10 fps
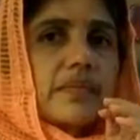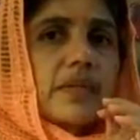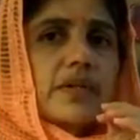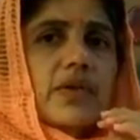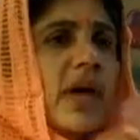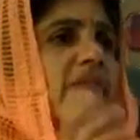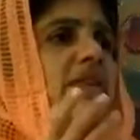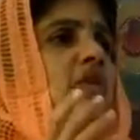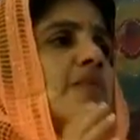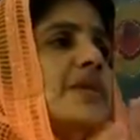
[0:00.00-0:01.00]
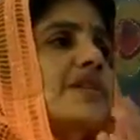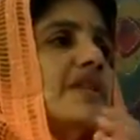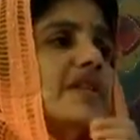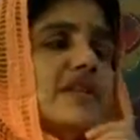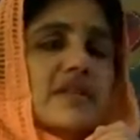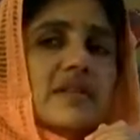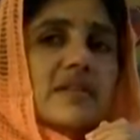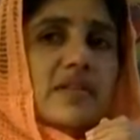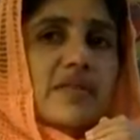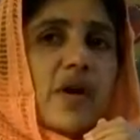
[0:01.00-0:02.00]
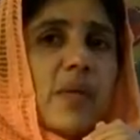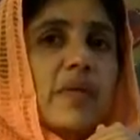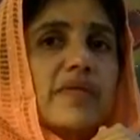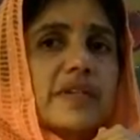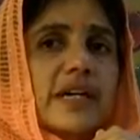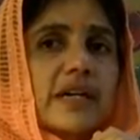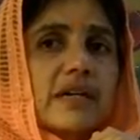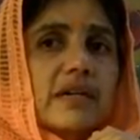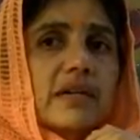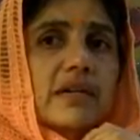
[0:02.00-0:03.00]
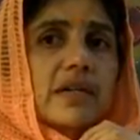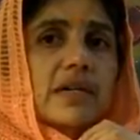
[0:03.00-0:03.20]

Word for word: So every Upanishad is in the form of a dialogue.